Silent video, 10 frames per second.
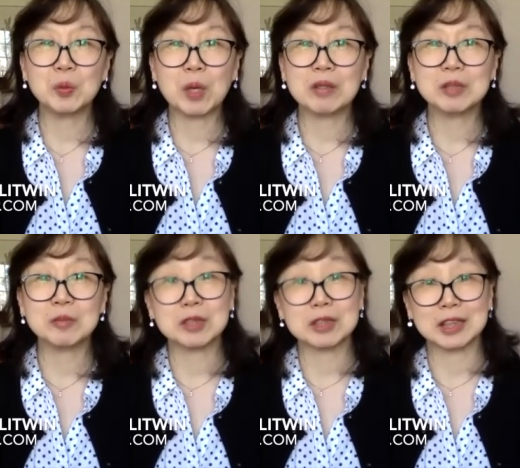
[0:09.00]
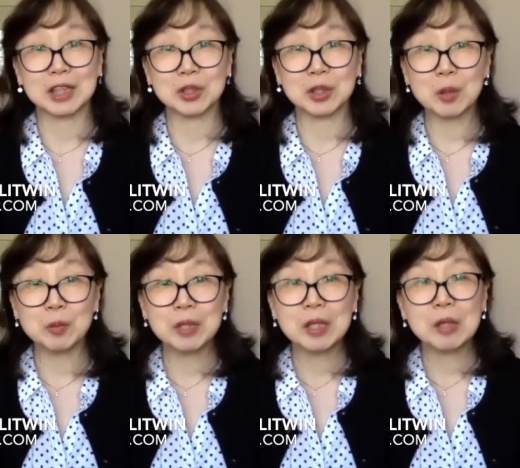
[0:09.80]
Welcome to Litigation
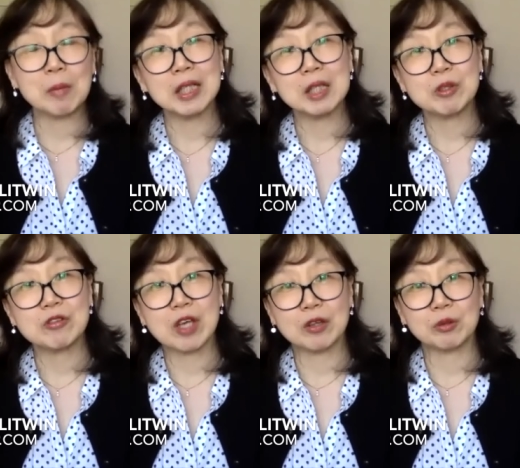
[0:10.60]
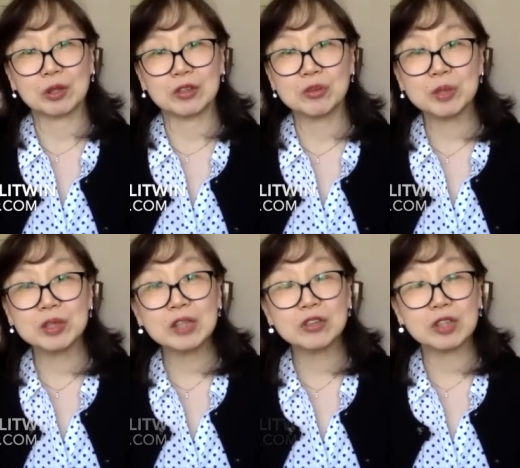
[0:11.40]
Help. My name is Heather Hui-Litwin,
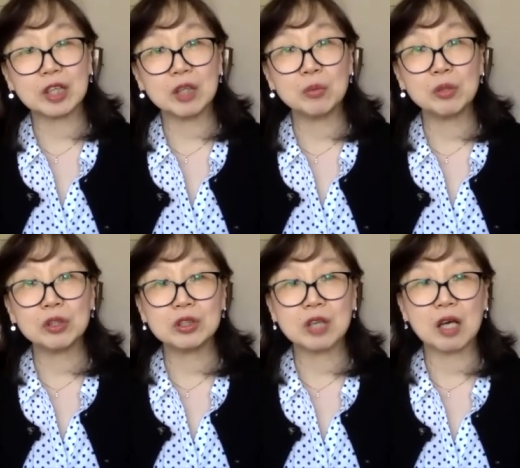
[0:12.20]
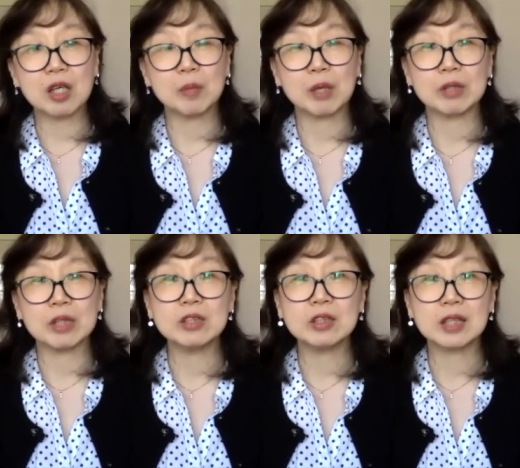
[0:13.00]
and today we're going to talk about
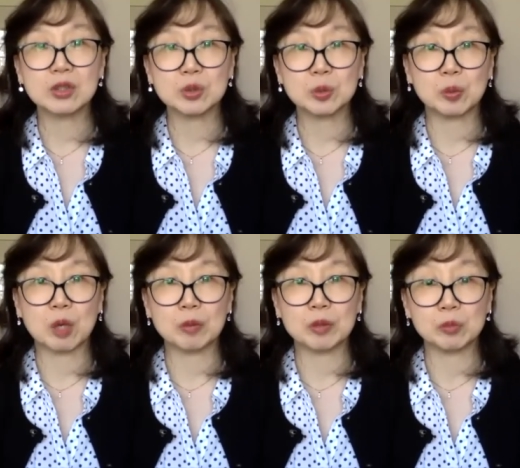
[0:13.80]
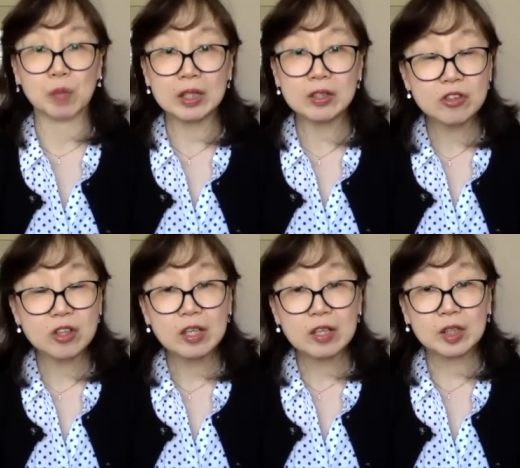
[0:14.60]
intellectual property rights
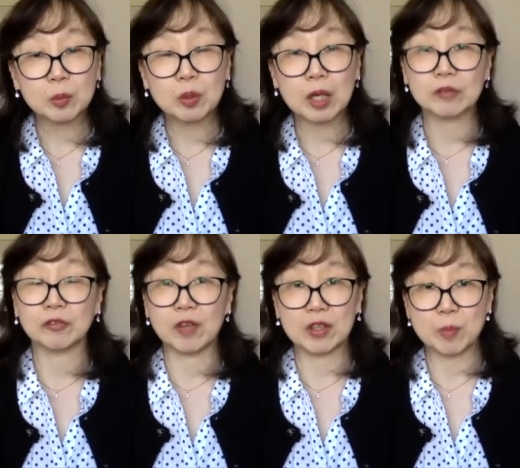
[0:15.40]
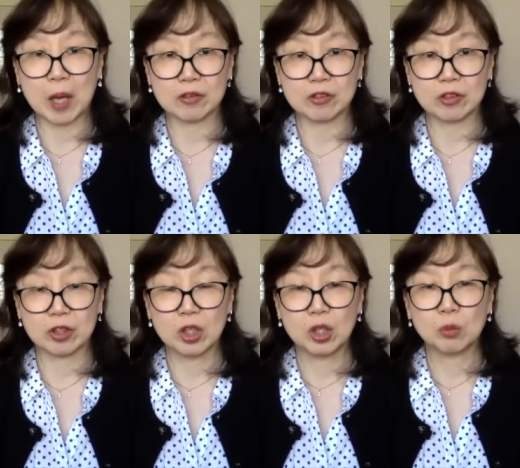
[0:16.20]
that apply to face masks.
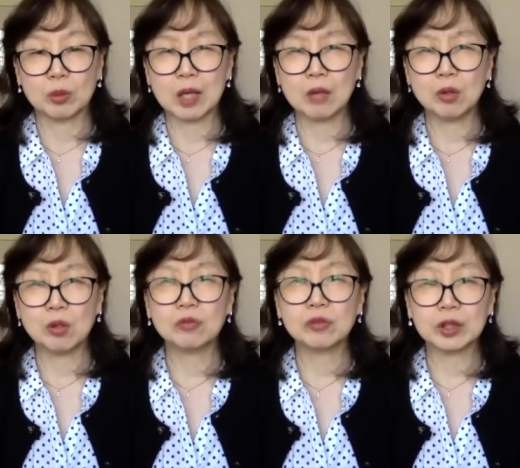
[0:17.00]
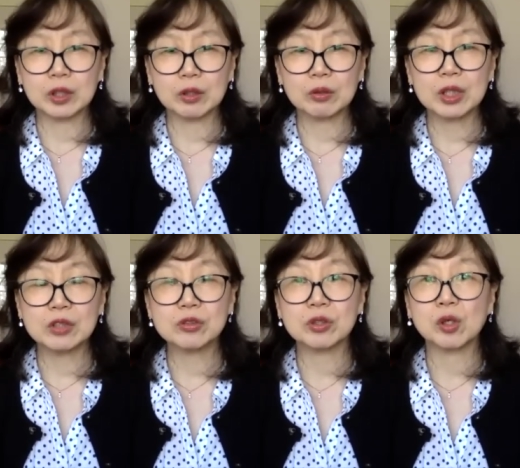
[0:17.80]
We're now over a year
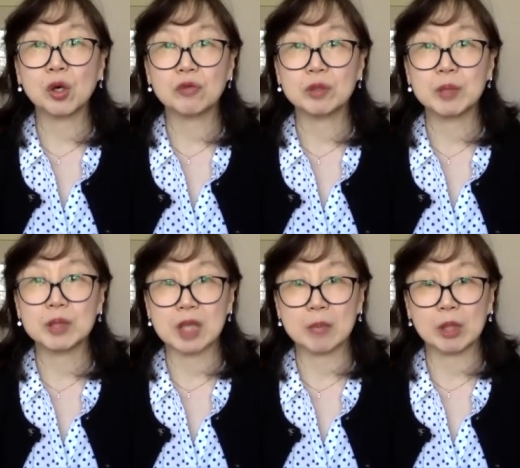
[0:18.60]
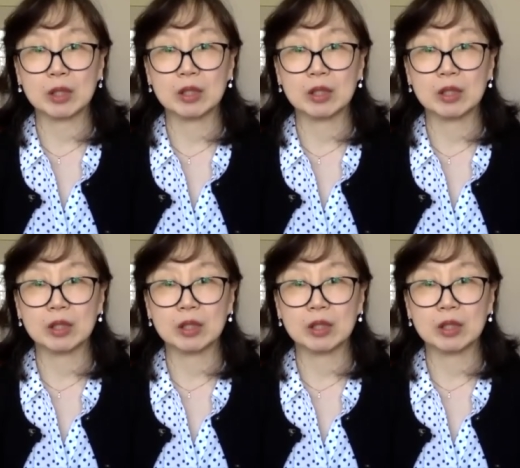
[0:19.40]
into the COVID pandemic.